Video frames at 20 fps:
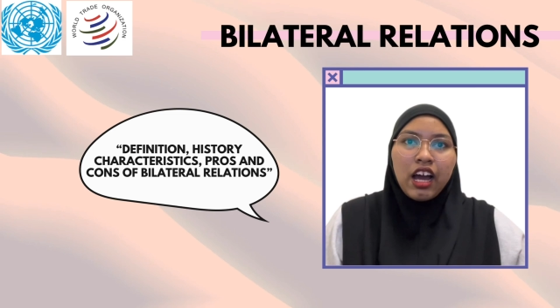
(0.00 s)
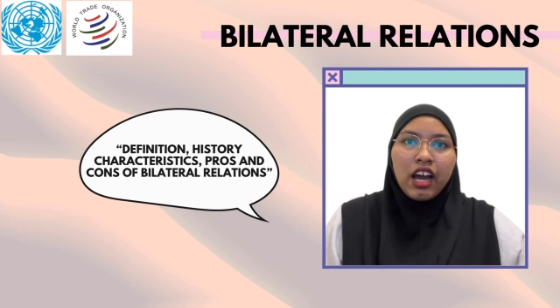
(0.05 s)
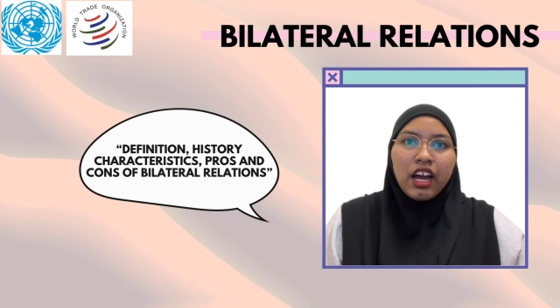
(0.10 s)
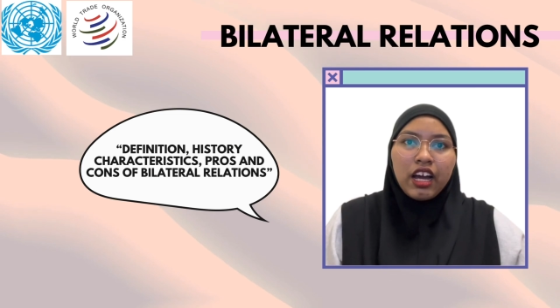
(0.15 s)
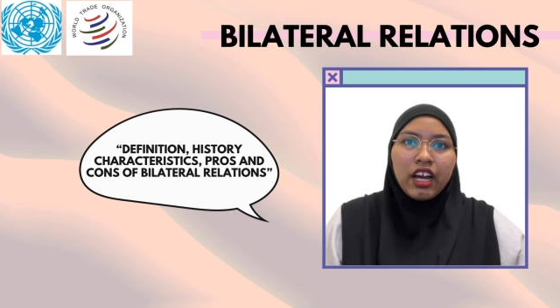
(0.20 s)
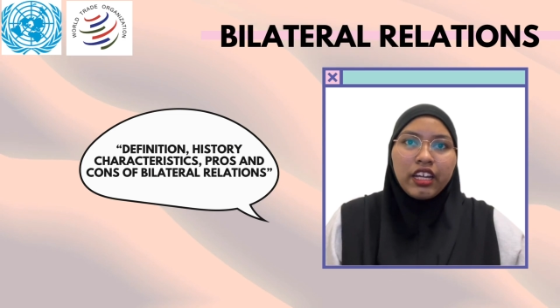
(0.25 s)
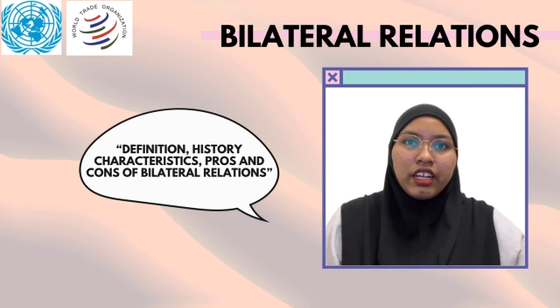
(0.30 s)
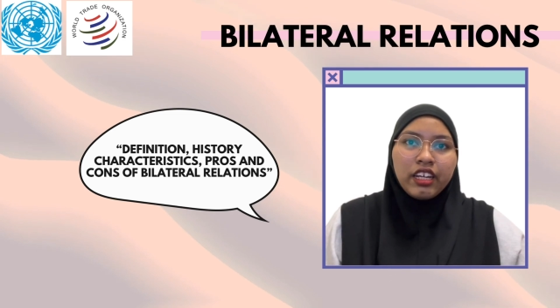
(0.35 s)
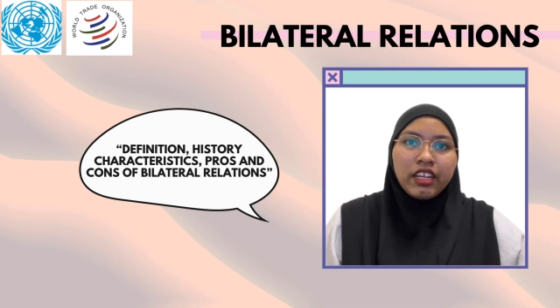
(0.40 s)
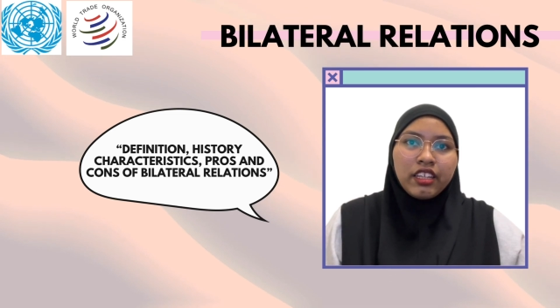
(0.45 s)

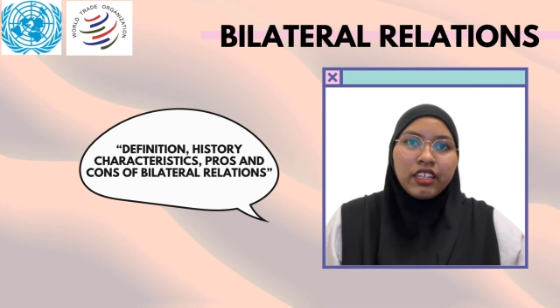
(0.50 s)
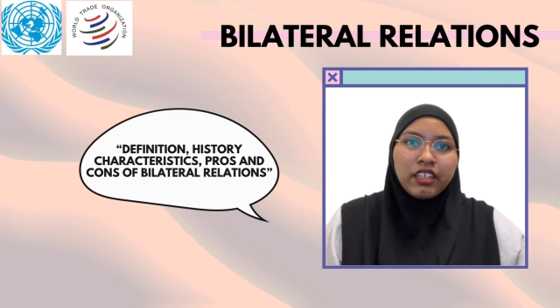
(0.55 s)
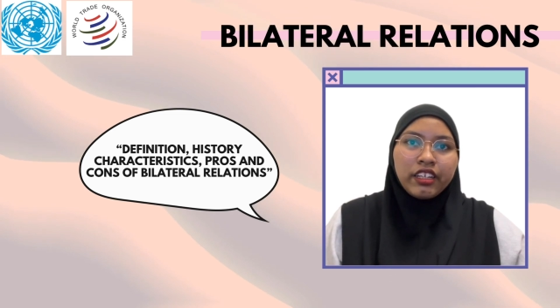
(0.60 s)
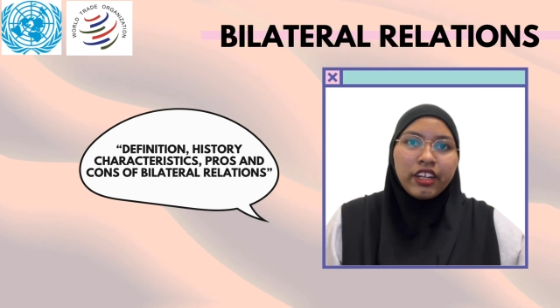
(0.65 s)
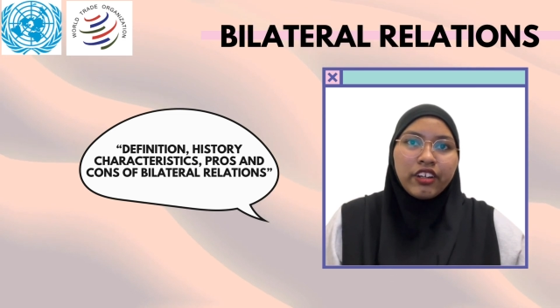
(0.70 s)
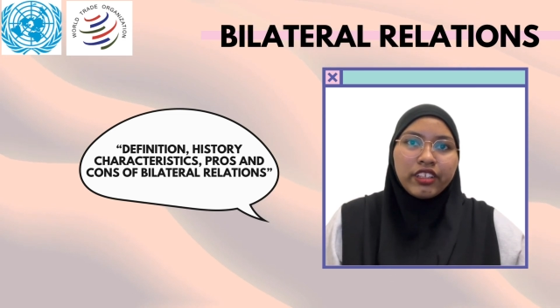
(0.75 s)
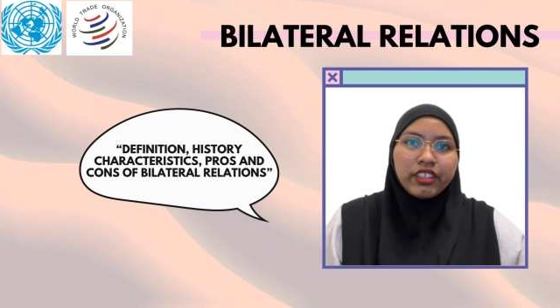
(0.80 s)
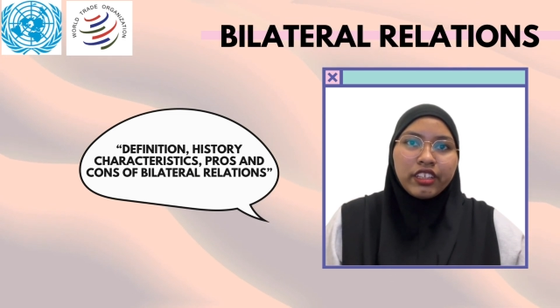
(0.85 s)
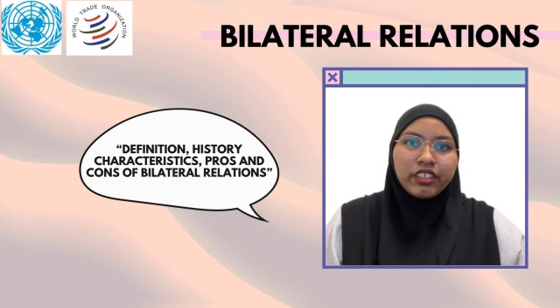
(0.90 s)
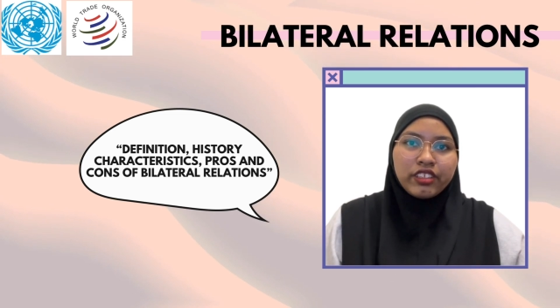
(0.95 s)
Another
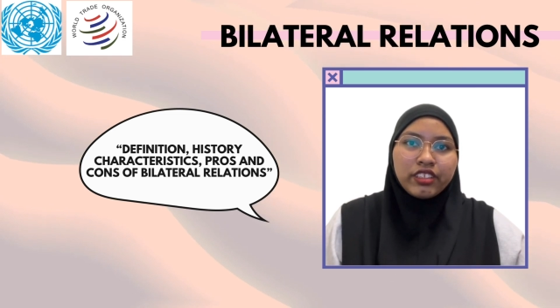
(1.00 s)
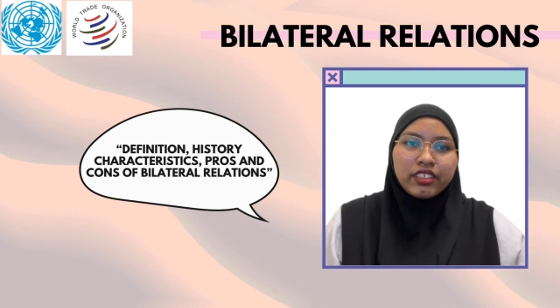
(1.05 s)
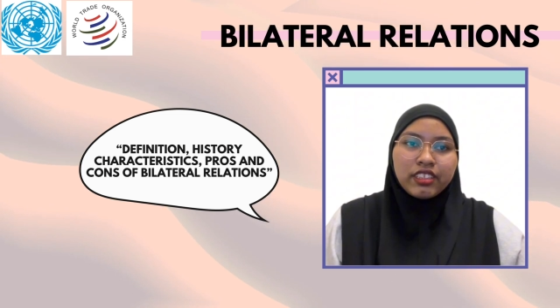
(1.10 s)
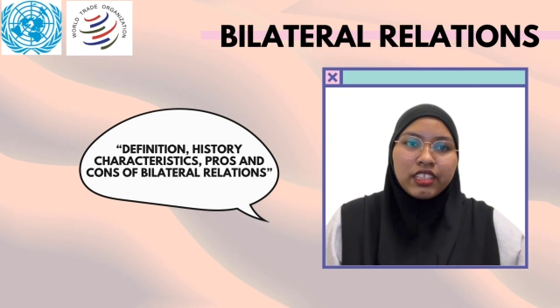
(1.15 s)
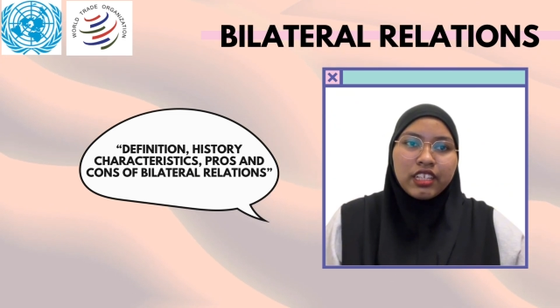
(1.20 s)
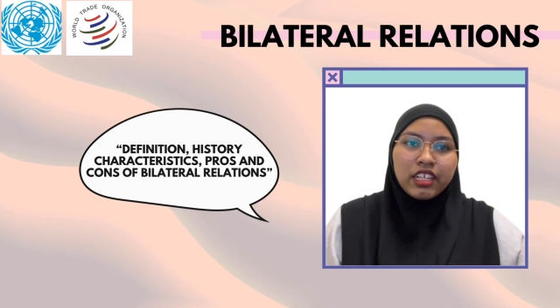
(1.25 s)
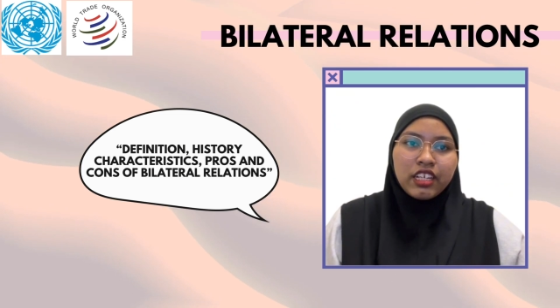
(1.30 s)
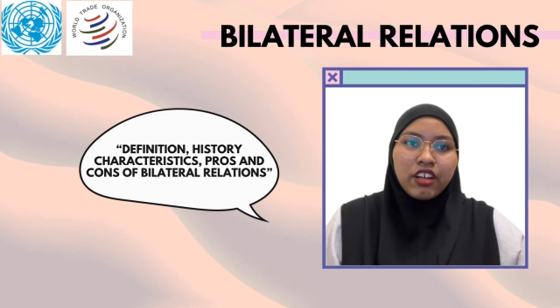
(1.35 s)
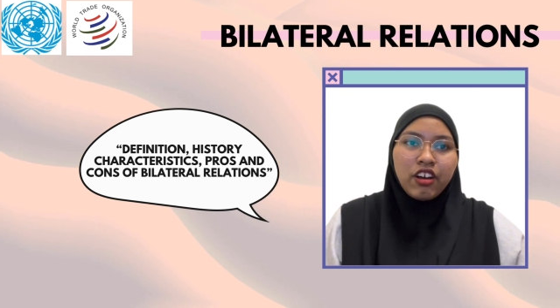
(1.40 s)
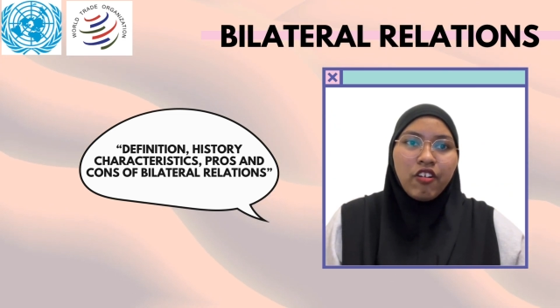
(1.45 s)

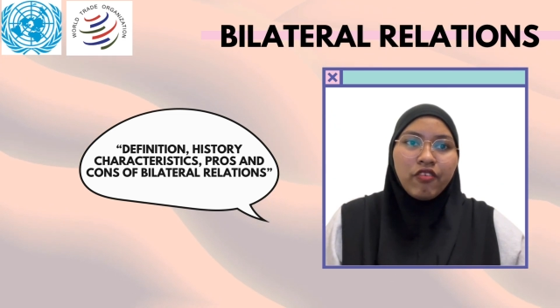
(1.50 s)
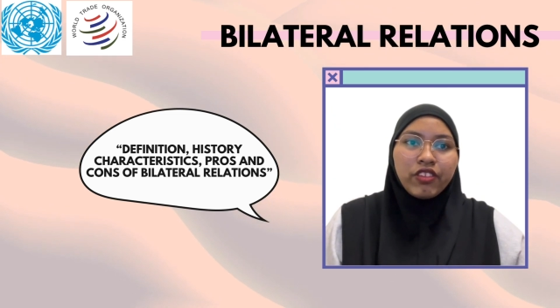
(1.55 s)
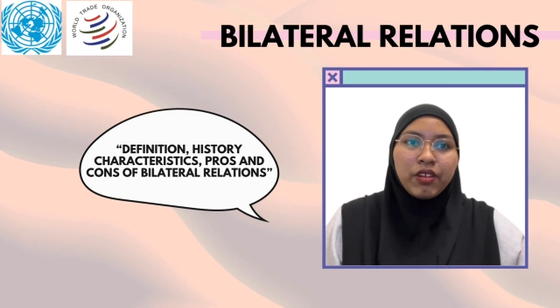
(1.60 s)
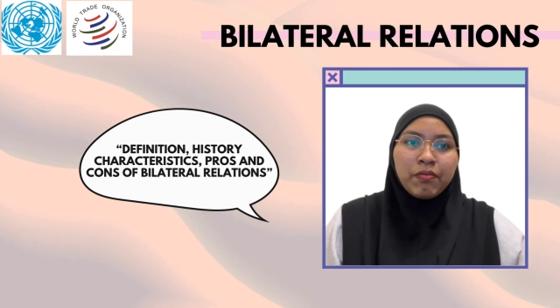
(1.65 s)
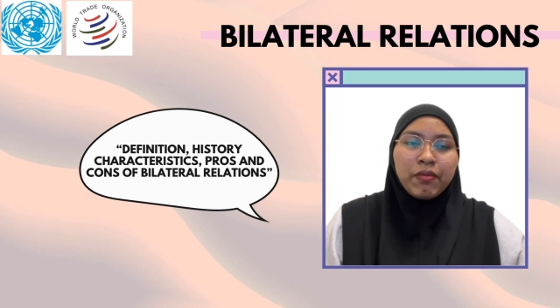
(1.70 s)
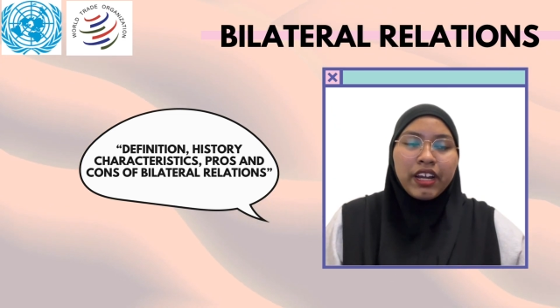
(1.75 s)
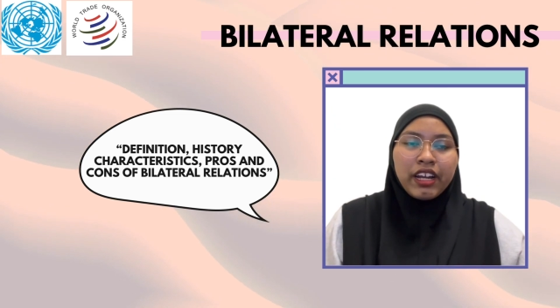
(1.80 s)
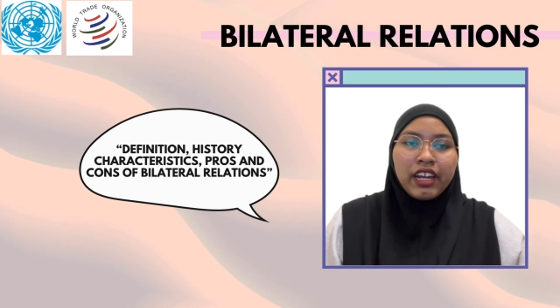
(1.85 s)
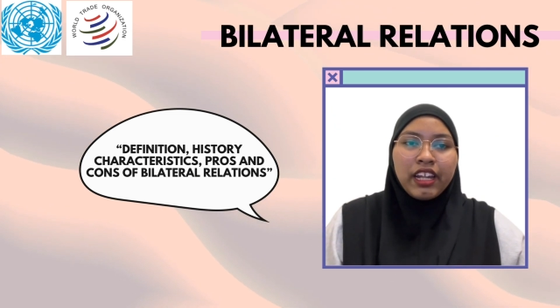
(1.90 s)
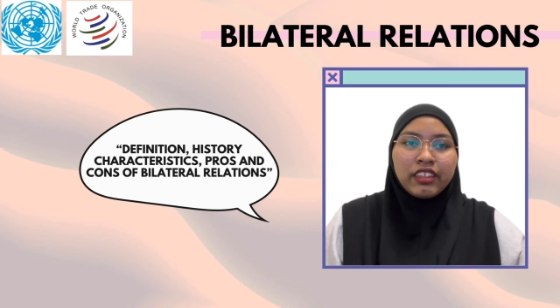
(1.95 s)
characteristic of
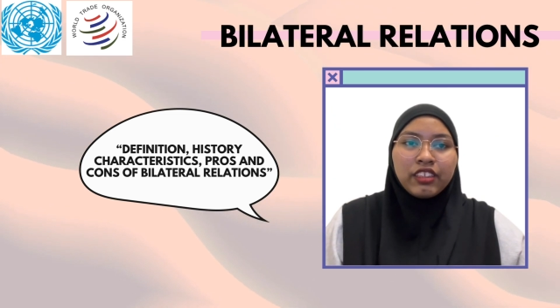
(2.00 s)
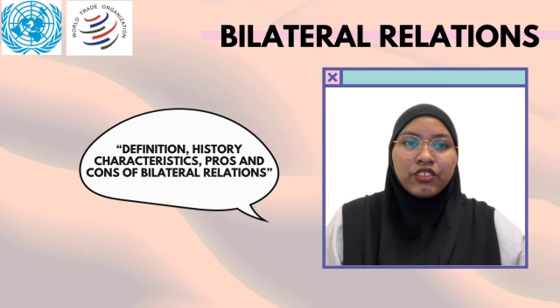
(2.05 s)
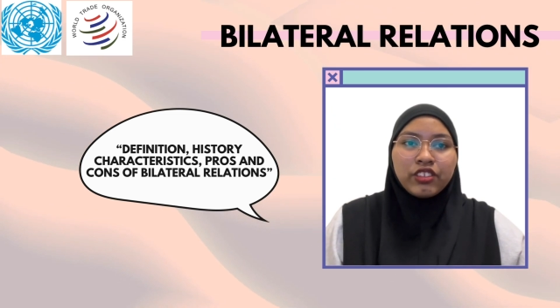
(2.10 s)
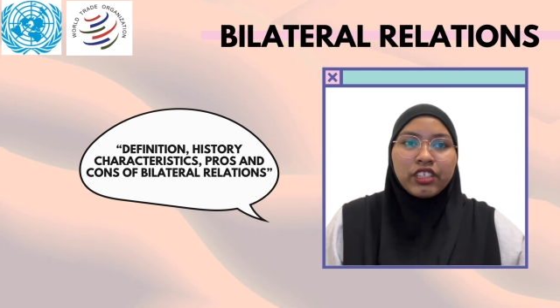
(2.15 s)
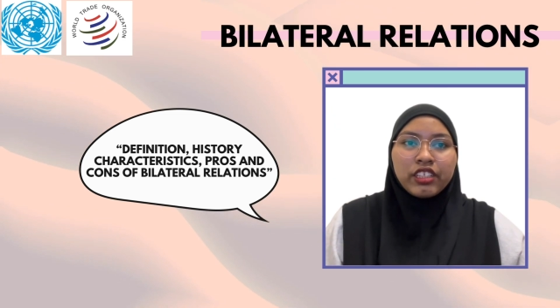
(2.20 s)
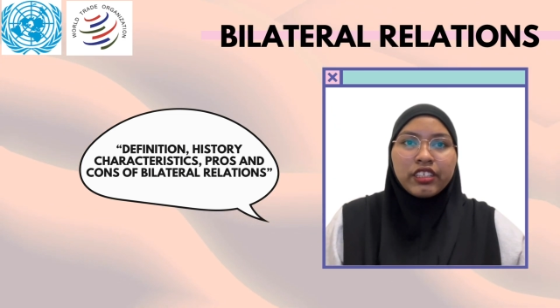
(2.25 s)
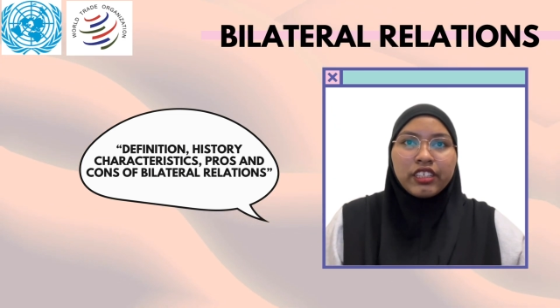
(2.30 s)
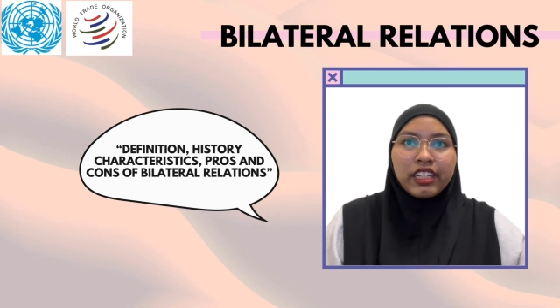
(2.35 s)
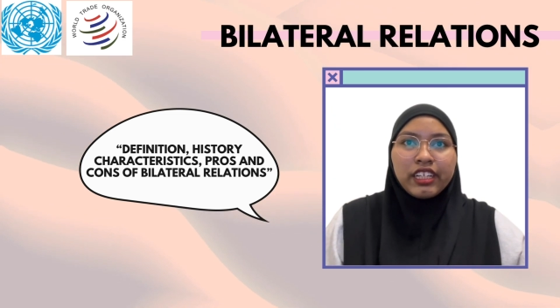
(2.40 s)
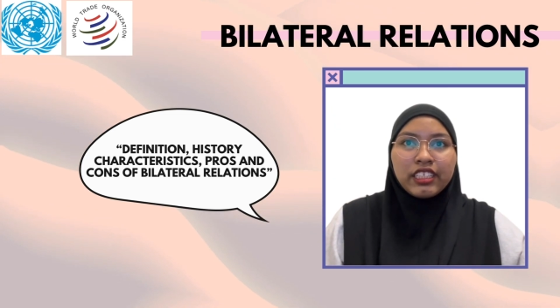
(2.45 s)
the
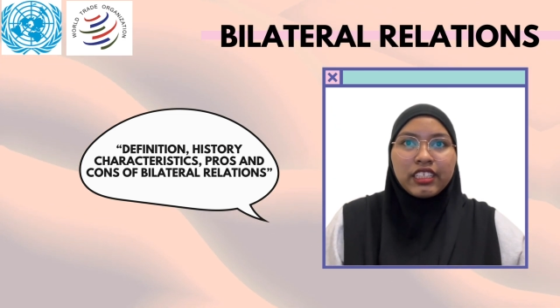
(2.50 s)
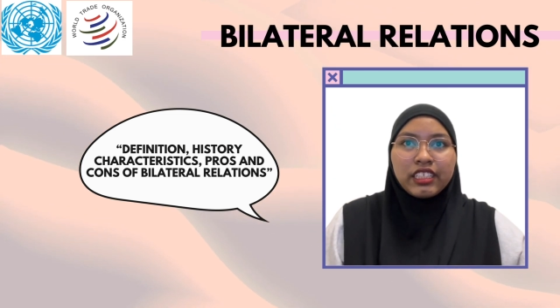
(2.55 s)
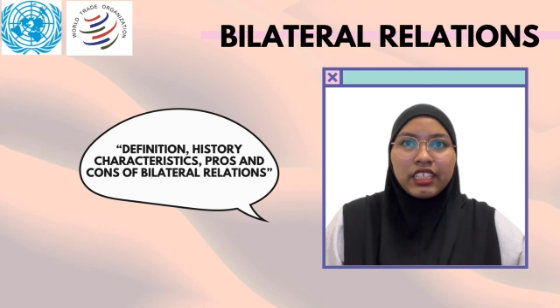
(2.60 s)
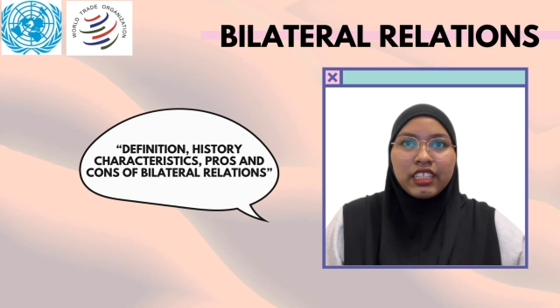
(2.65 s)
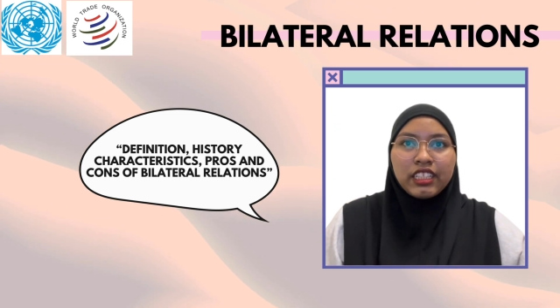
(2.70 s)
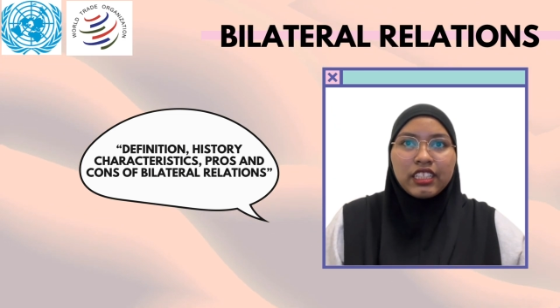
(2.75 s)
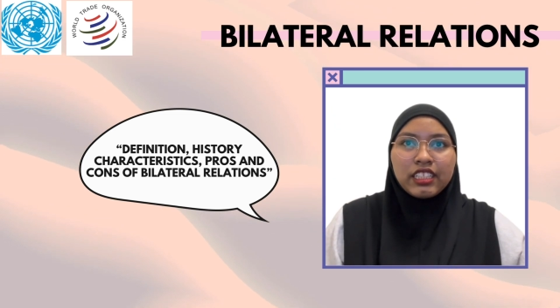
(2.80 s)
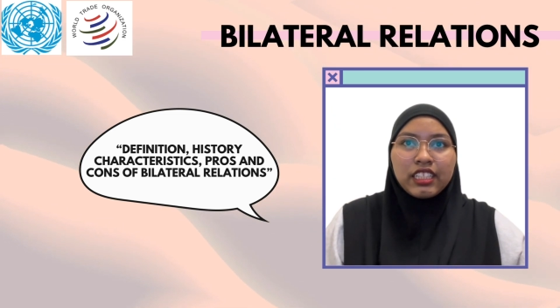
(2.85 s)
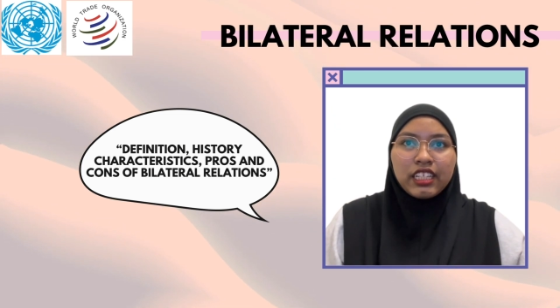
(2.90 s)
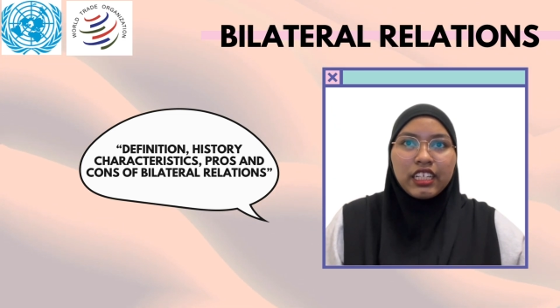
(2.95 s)
bilateral relations